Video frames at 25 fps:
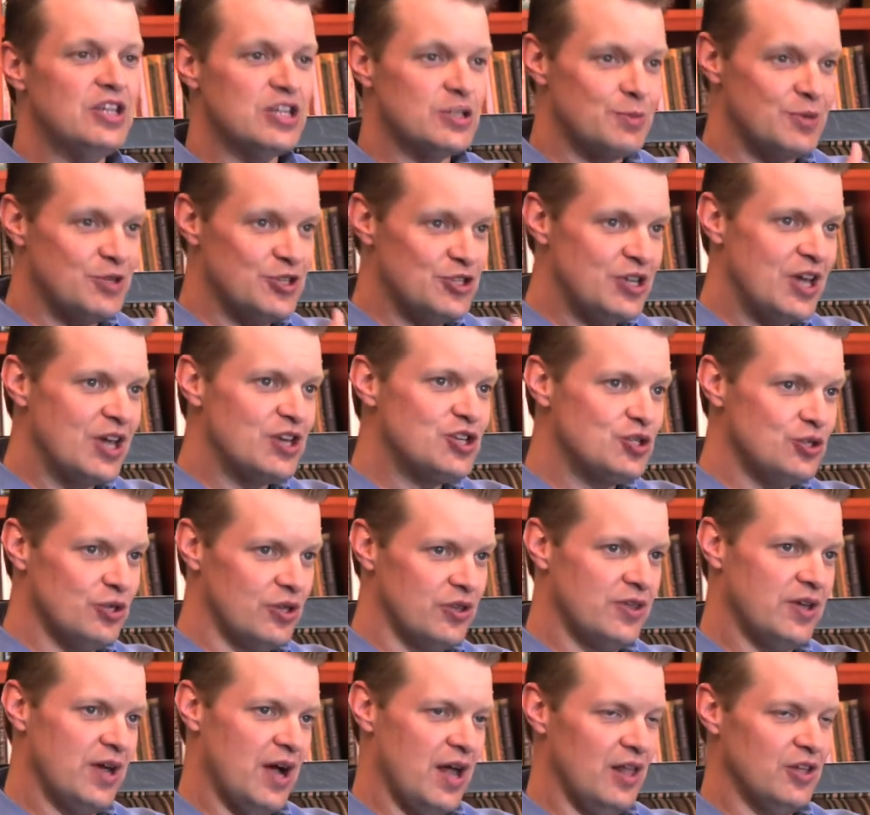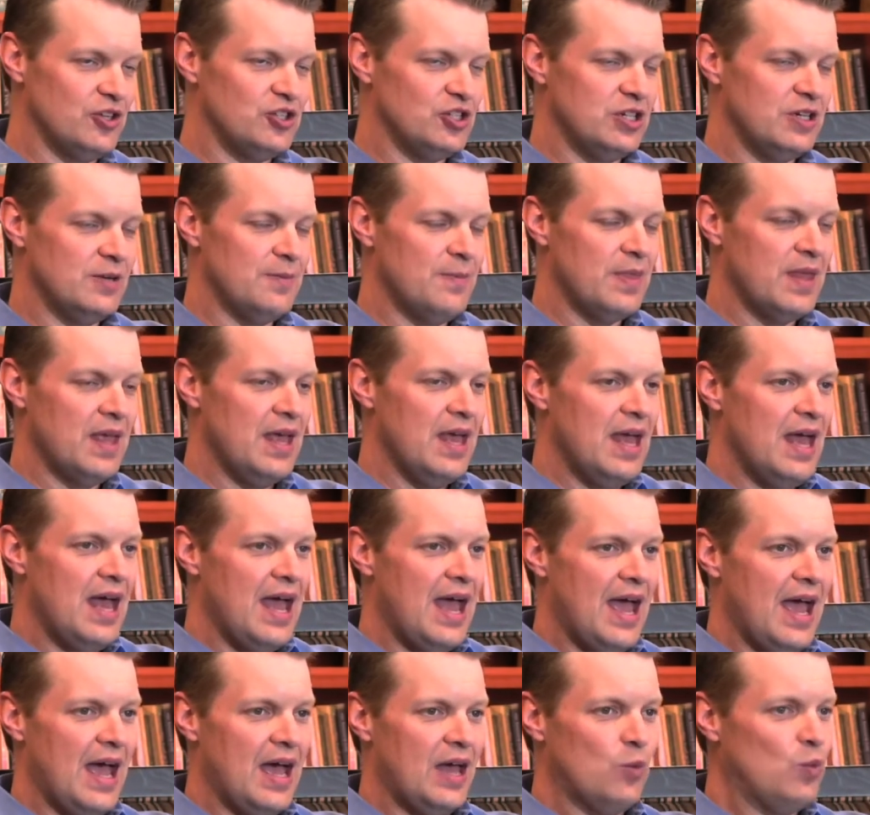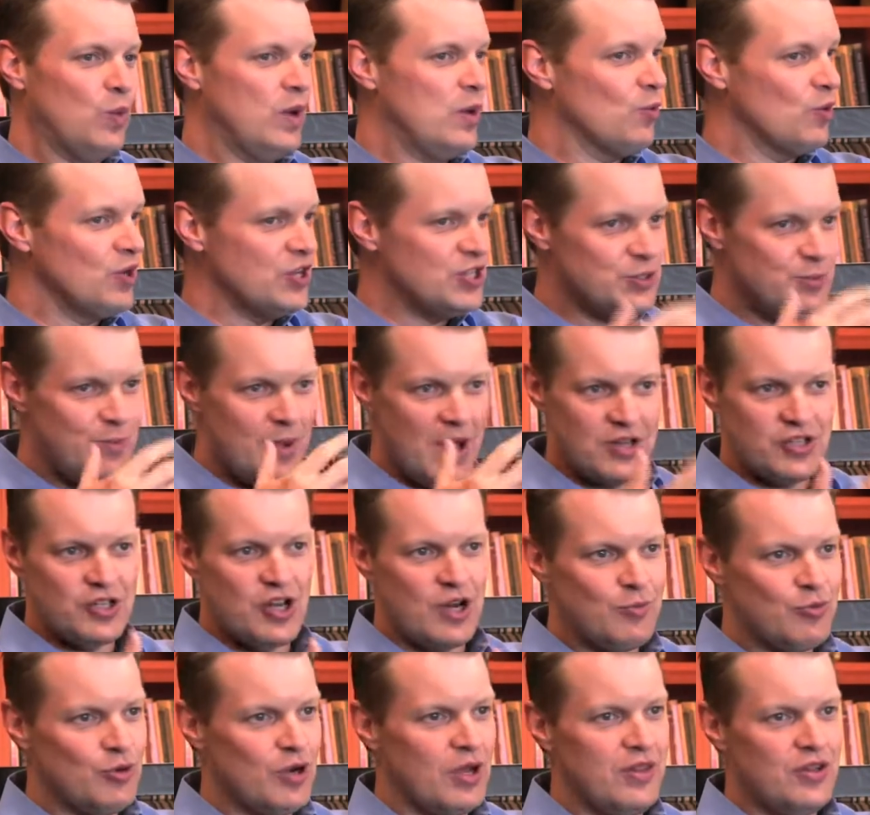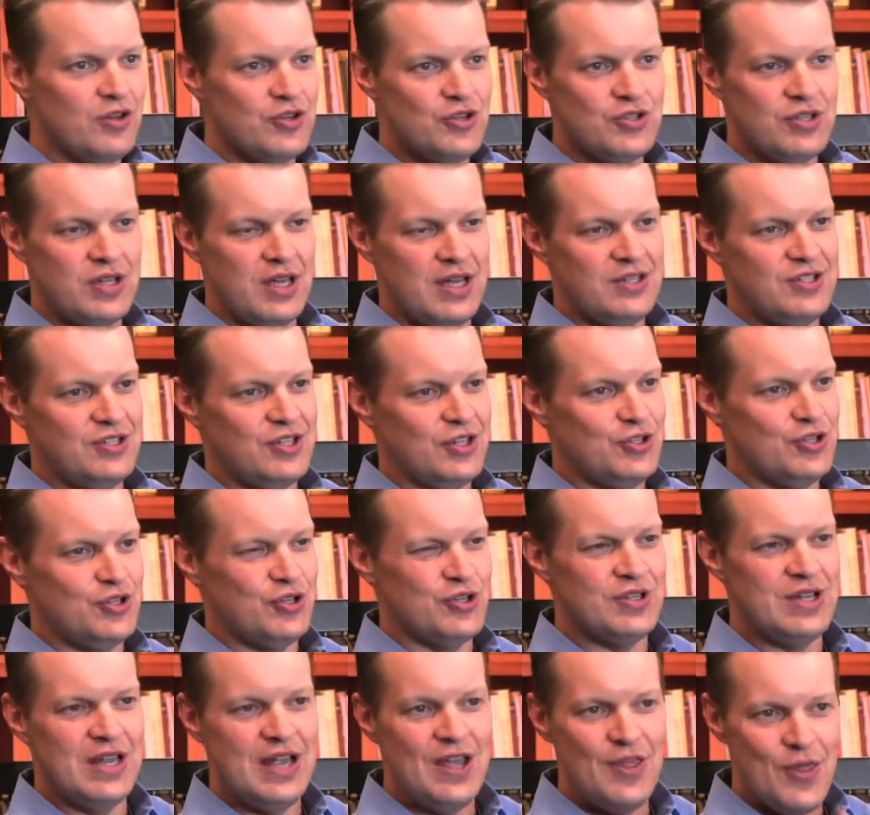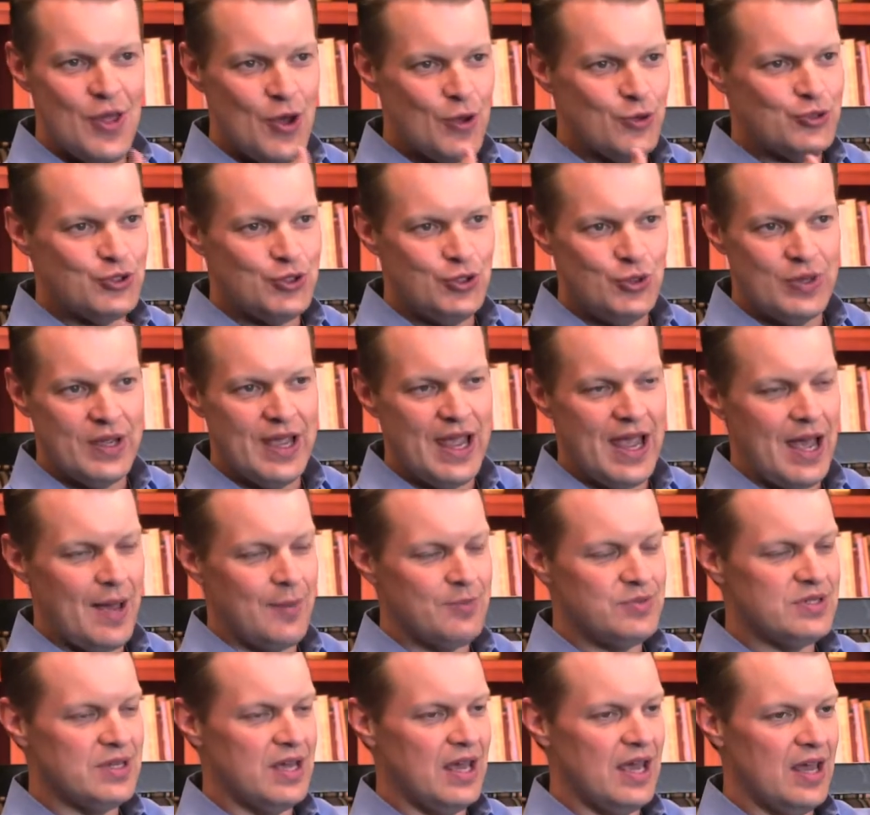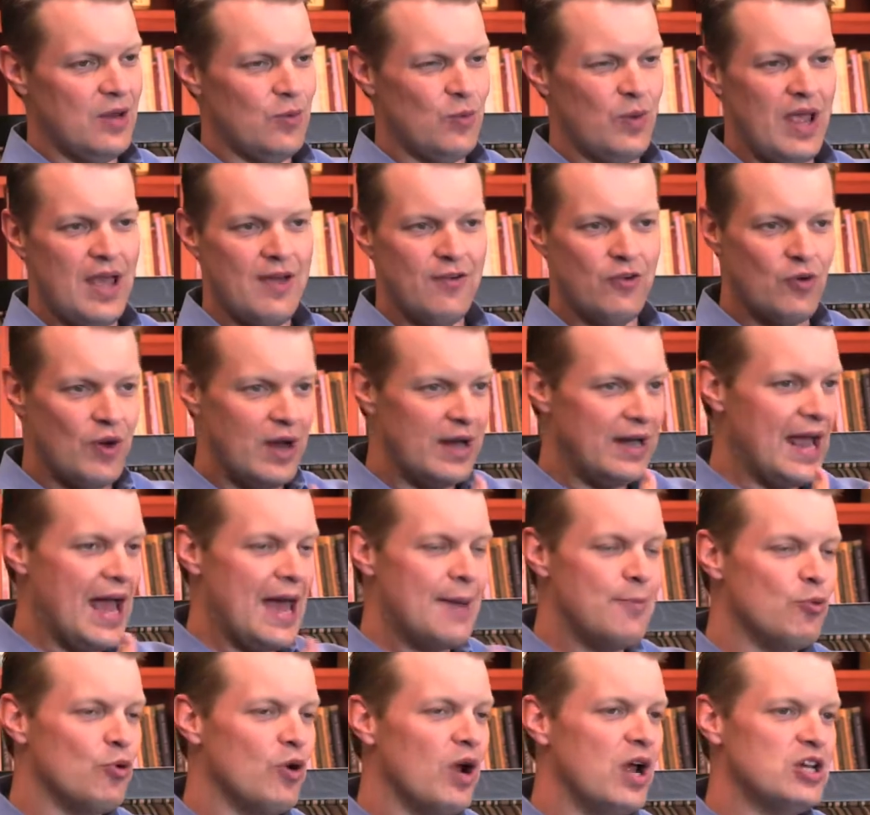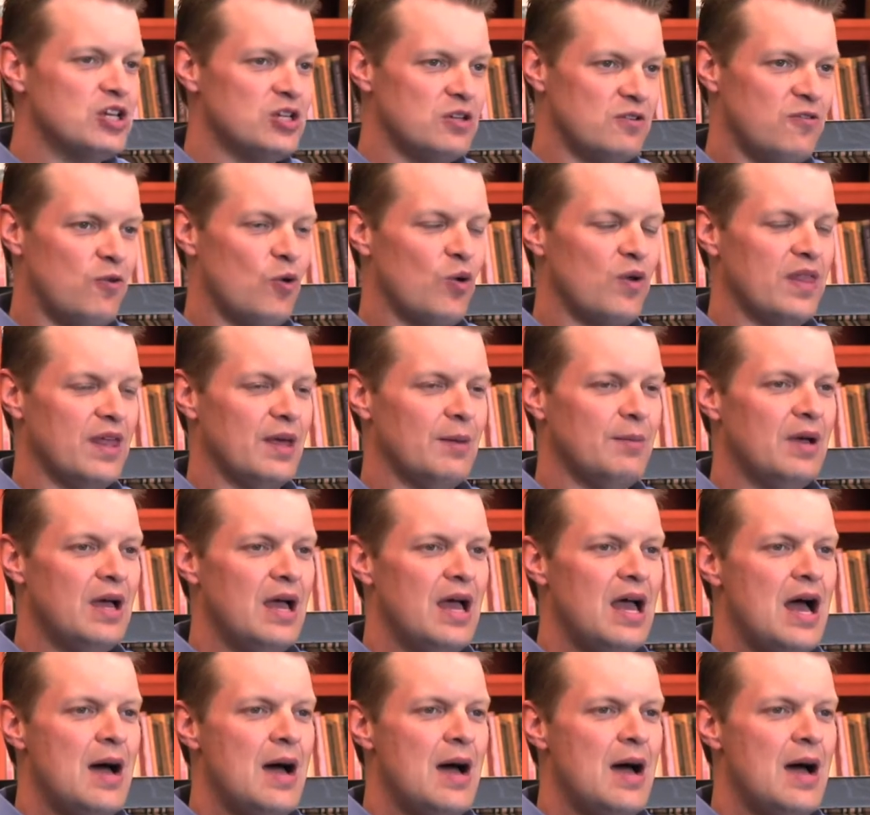Dispensational Theology. And we respect our brothers and sisters in those two camps, and we have great admiration for them.